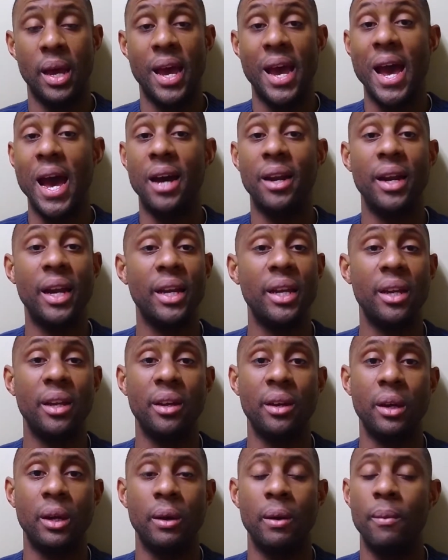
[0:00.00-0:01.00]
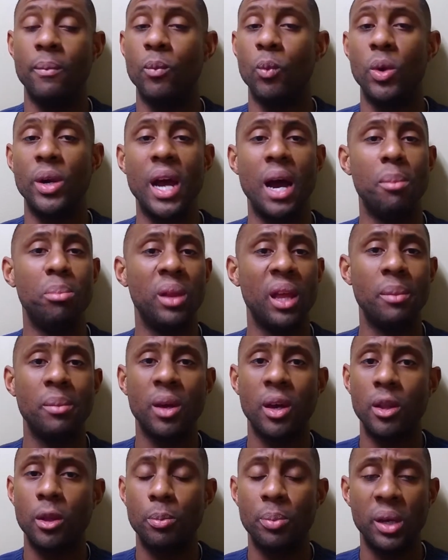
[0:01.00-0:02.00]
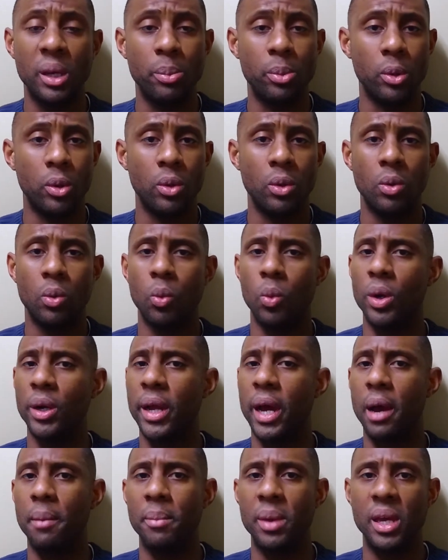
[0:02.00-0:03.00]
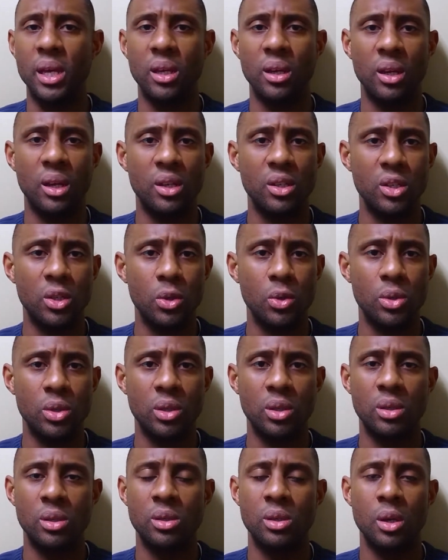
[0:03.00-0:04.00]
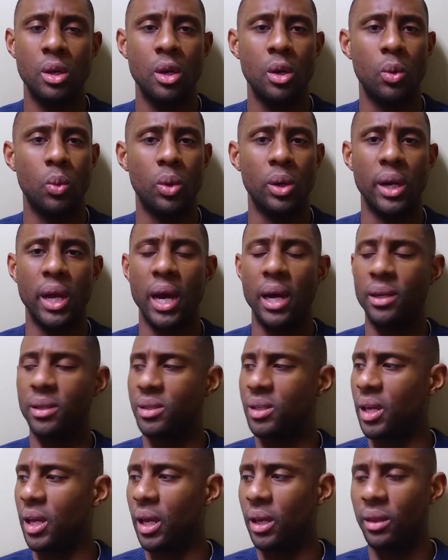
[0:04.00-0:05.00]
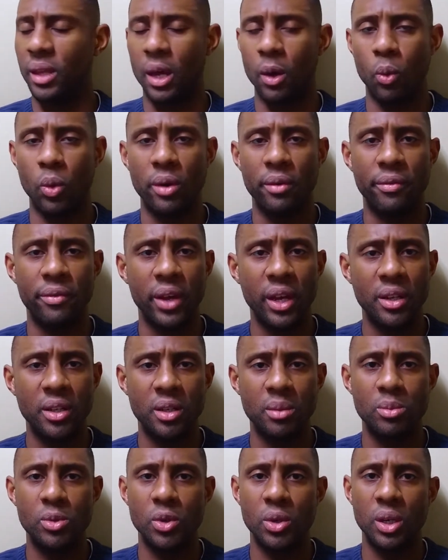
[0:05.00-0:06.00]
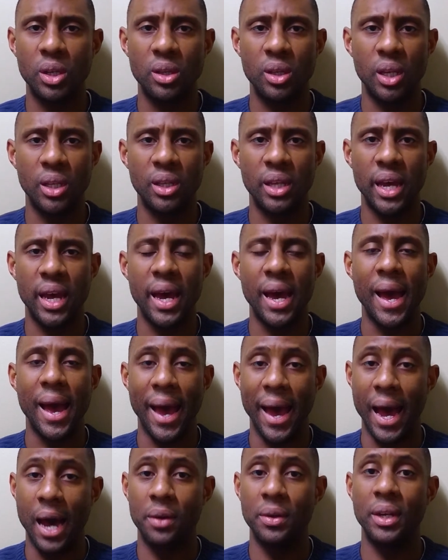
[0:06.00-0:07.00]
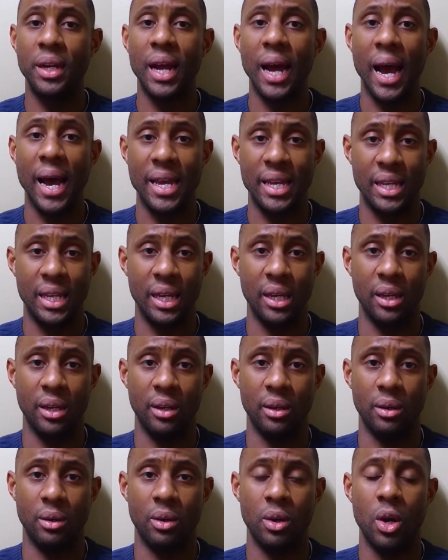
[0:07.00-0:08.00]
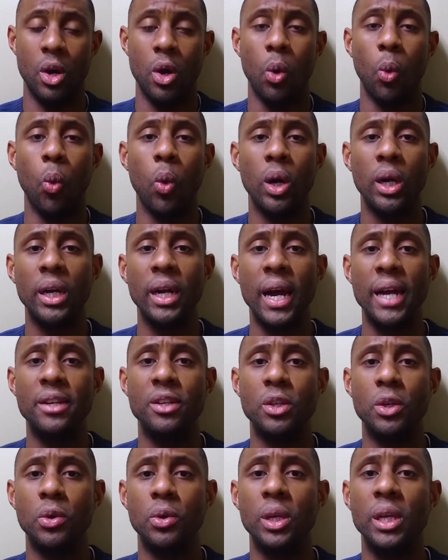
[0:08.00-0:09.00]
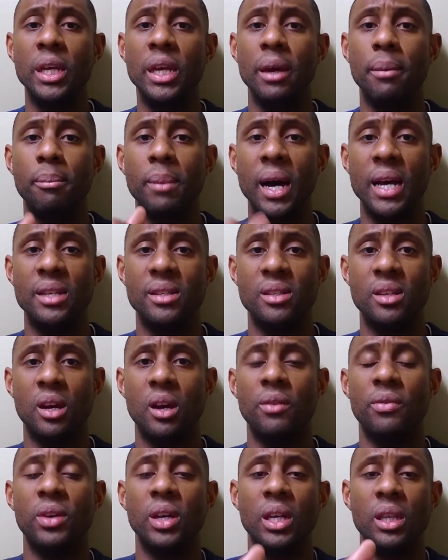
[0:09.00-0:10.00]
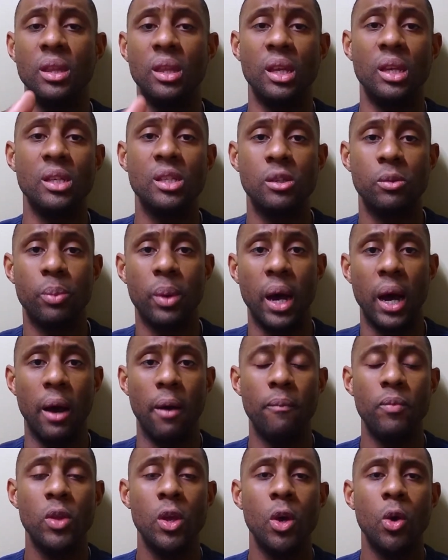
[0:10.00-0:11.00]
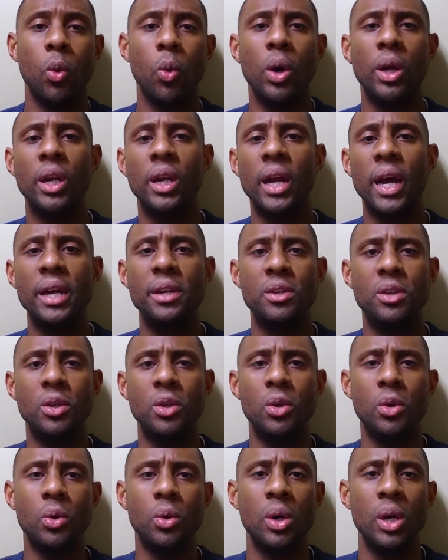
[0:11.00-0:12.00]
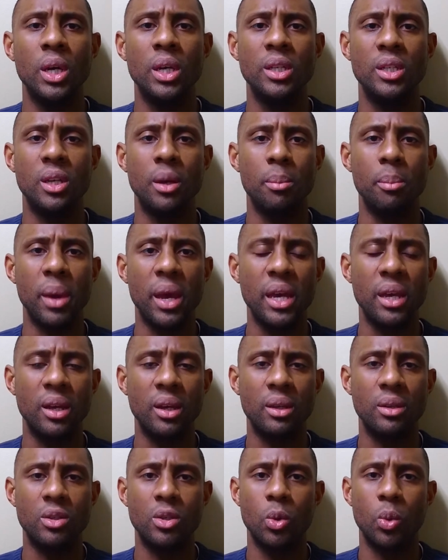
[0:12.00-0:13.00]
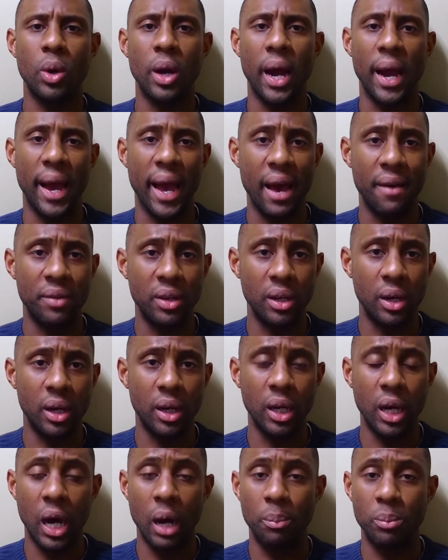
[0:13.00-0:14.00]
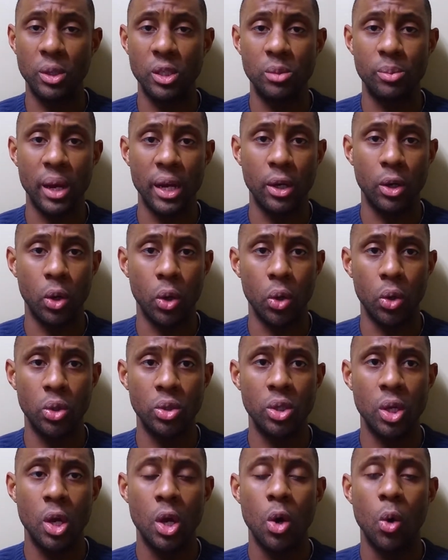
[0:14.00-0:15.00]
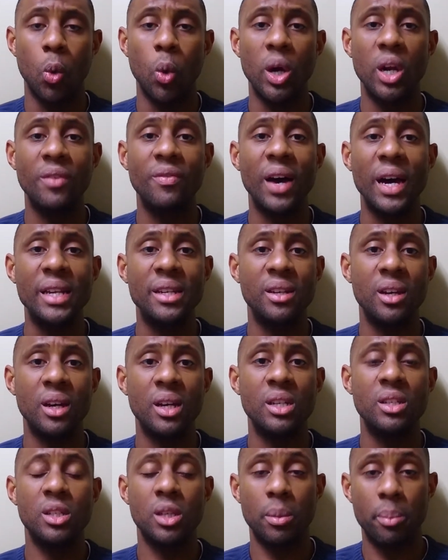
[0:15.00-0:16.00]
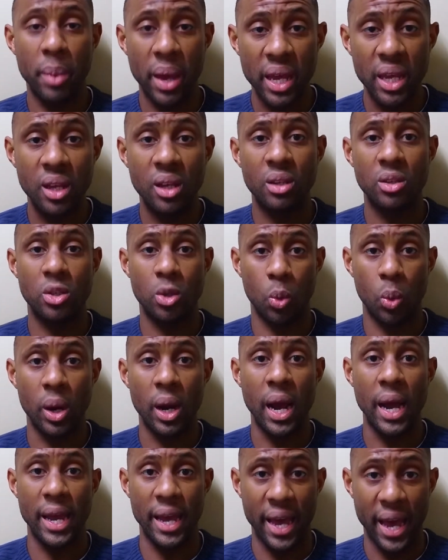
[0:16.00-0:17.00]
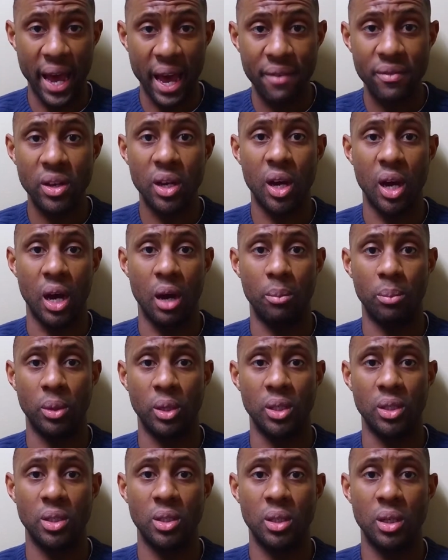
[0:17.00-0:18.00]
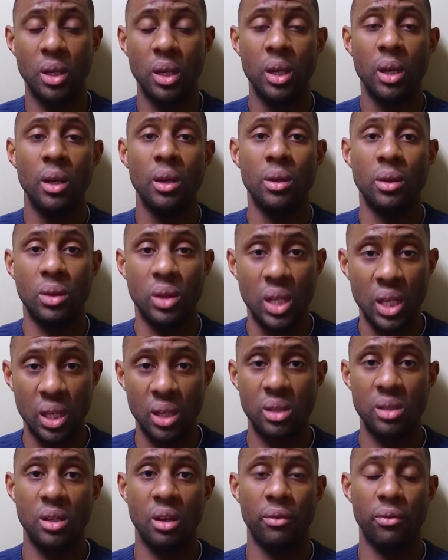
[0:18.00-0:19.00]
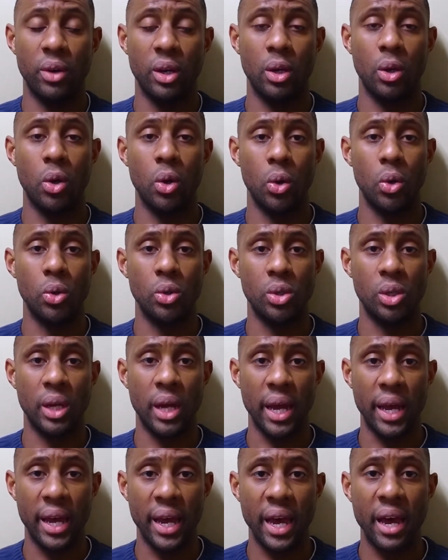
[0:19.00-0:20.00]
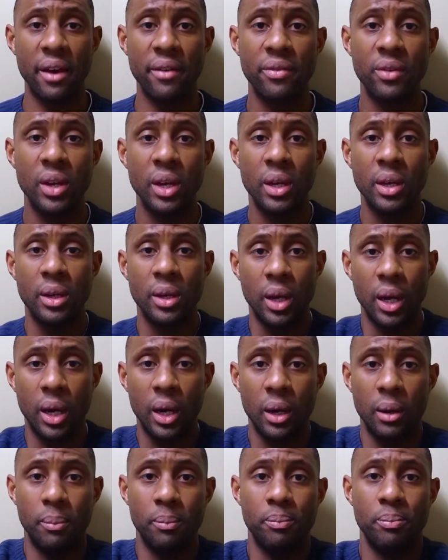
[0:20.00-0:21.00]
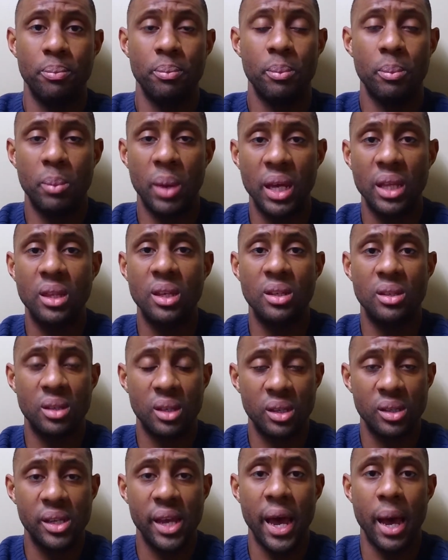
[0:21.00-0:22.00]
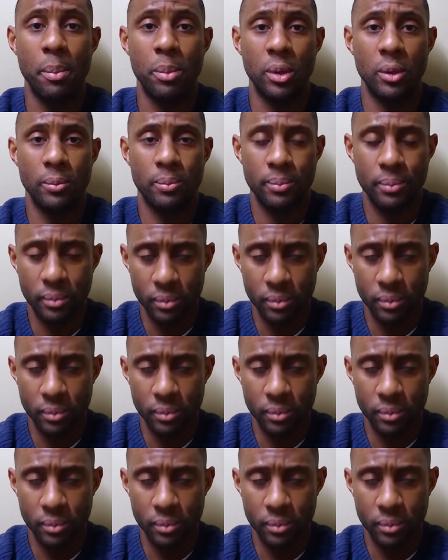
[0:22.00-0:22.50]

How did I get here? We're not blaming other people. We're not making excuses. We're not saying that we're victims or anything like that. How did I get here? What did I do to get myself in this spot? What did I do to make it to where I haven't accomplished my goals? What have I done to make it to where I have accomplished these different goals and I have made these things happen?